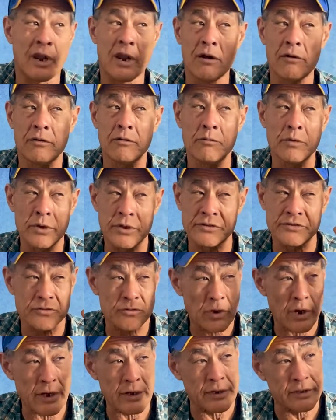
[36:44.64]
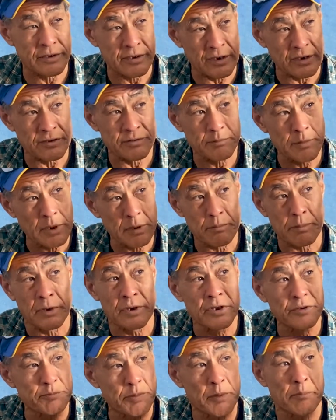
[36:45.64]
I don't know what he's trying to teach me,
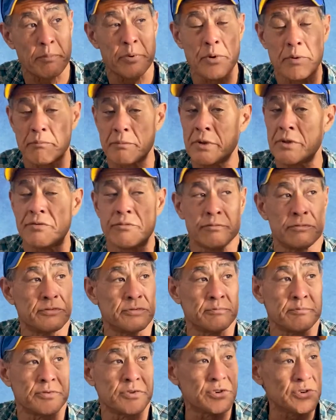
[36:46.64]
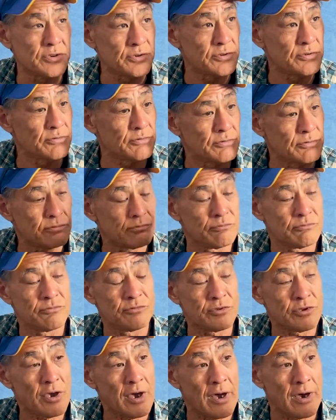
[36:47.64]
but he's been putting me through some
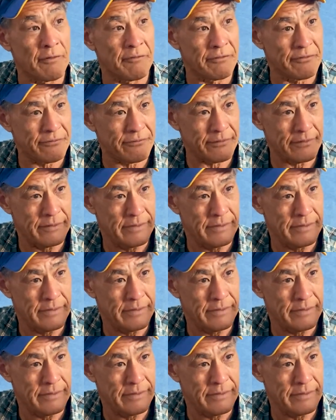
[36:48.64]
stuff.